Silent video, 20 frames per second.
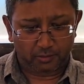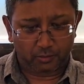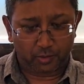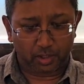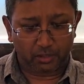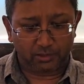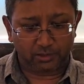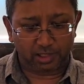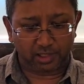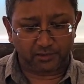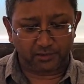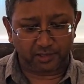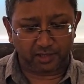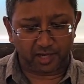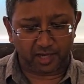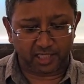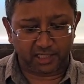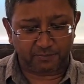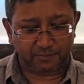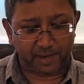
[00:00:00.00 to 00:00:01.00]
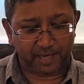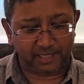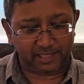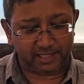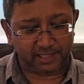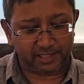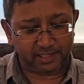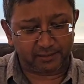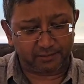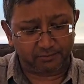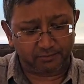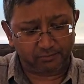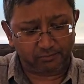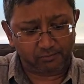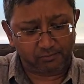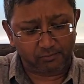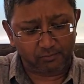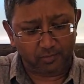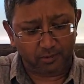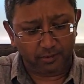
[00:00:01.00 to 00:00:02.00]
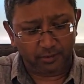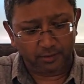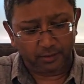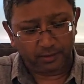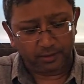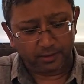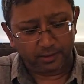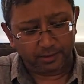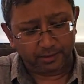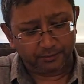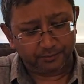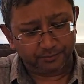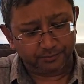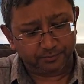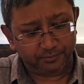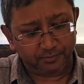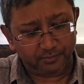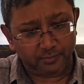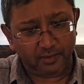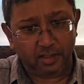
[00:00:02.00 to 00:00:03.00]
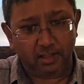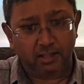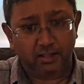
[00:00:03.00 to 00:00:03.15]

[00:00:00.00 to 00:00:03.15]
well done than I expected. Okay.